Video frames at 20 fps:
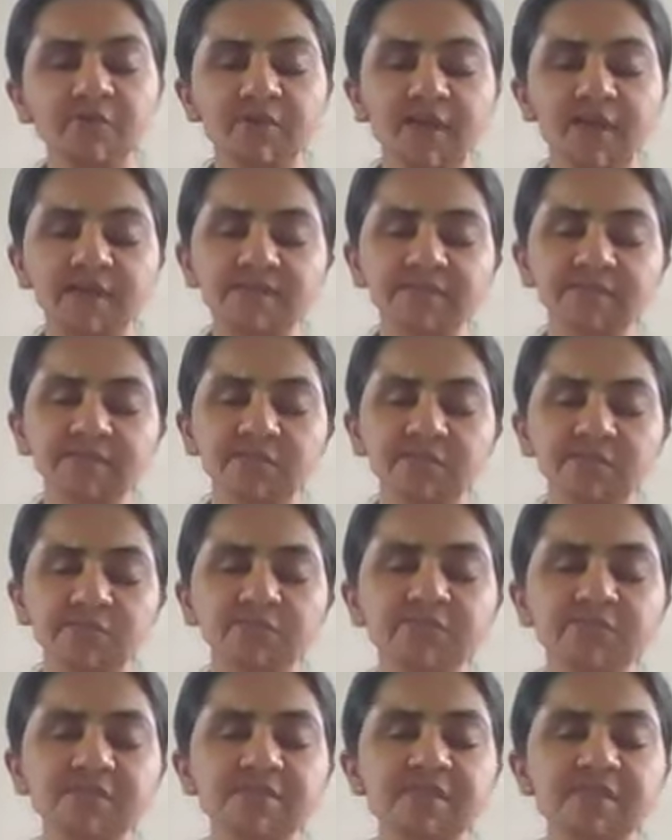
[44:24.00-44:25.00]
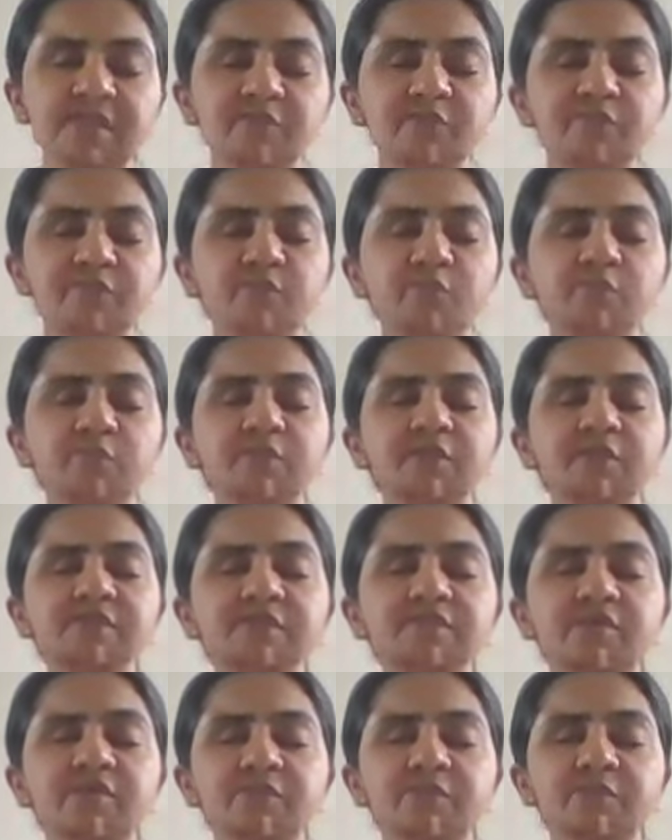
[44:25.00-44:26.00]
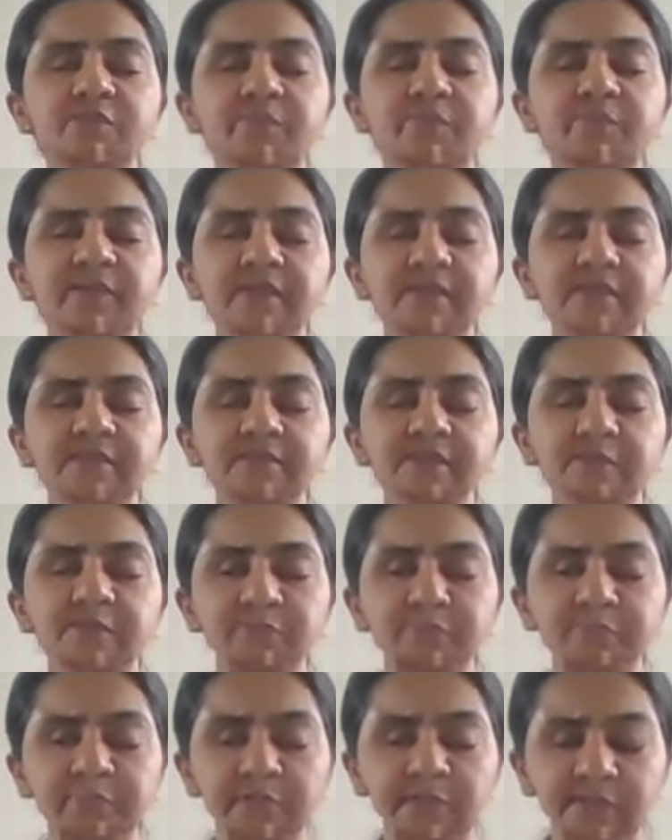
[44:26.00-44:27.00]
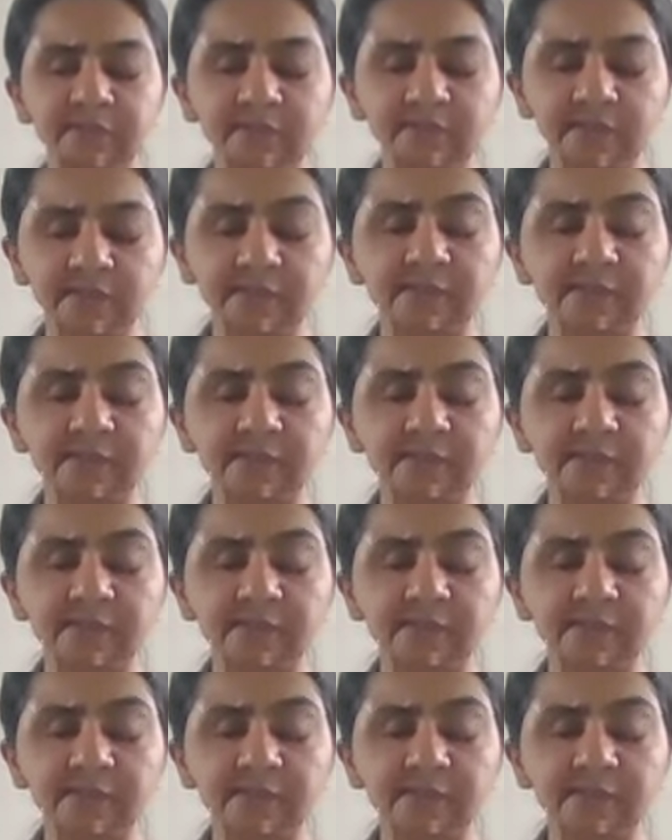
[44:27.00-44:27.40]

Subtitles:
your eyes closed and focus on the breath completely.